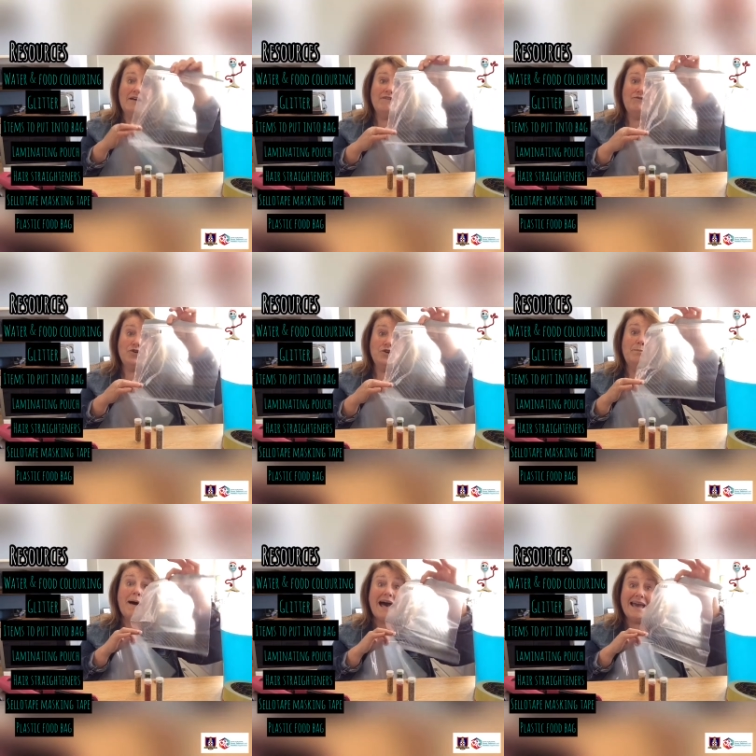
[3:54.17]

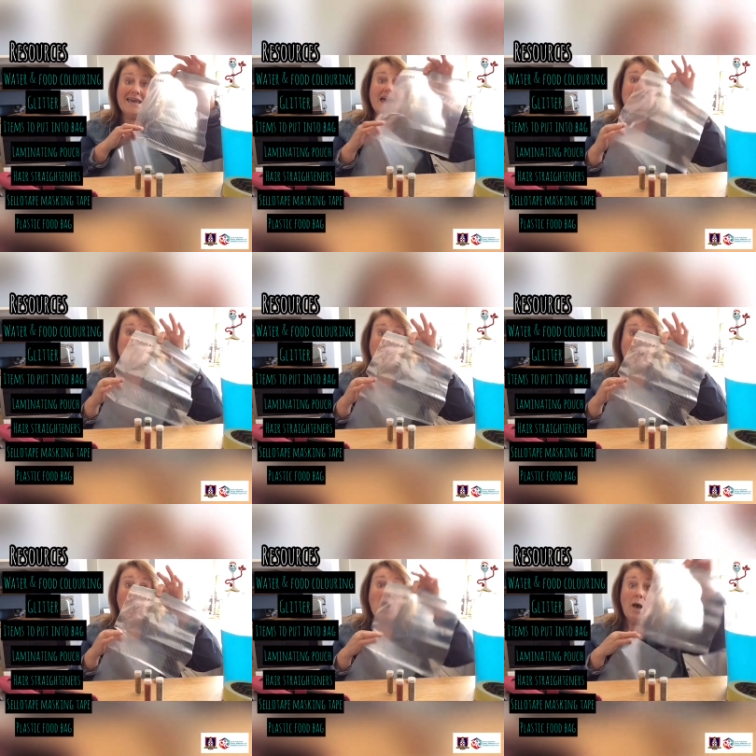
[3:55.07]
food bag as
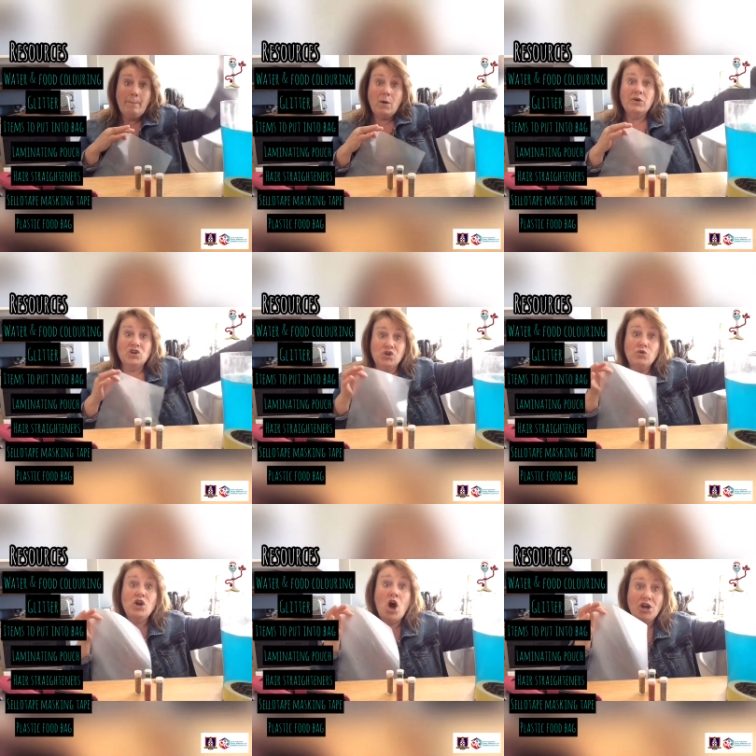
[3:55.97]
well, but we'll show
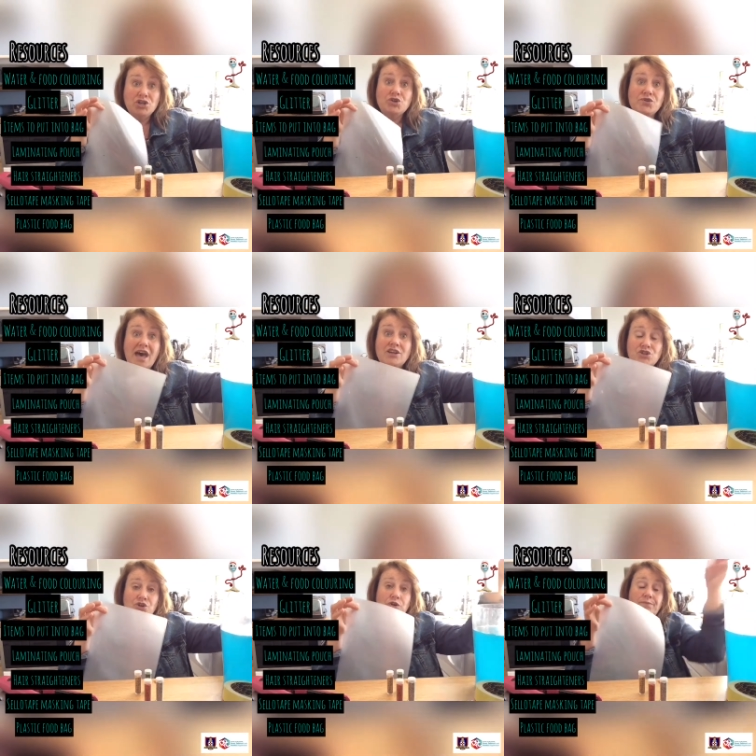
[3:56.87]
you how to do that
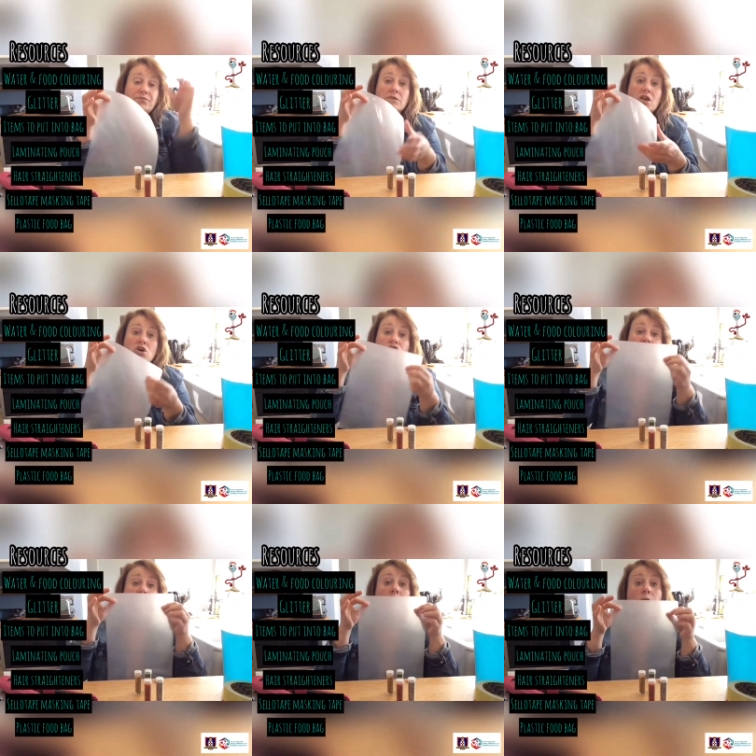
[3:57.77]
too.
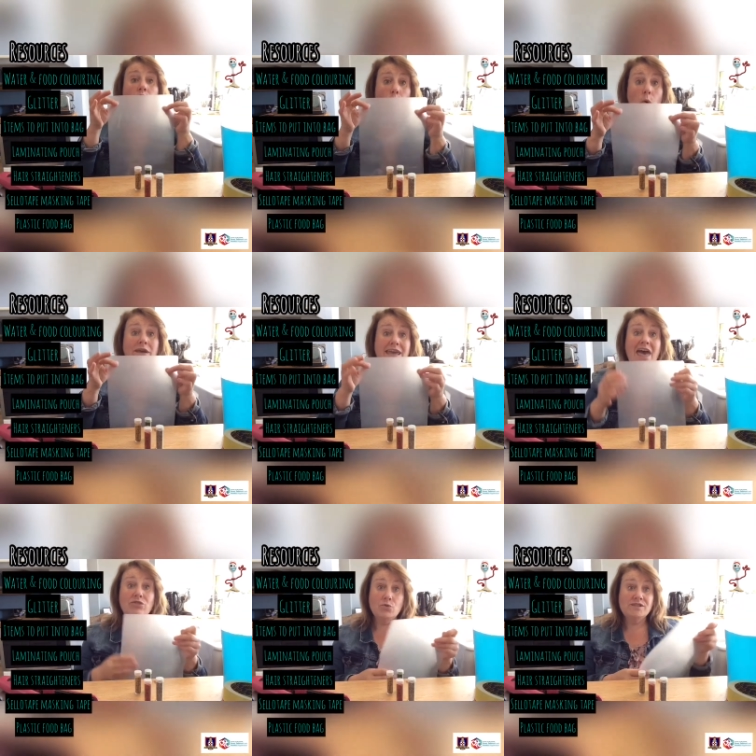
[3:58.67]
So if you would go and
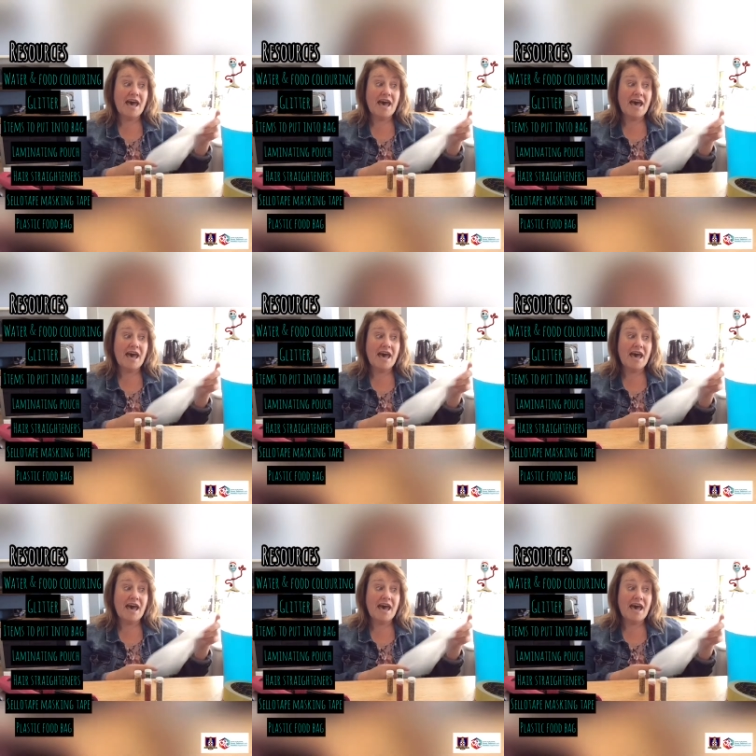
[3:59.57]
get those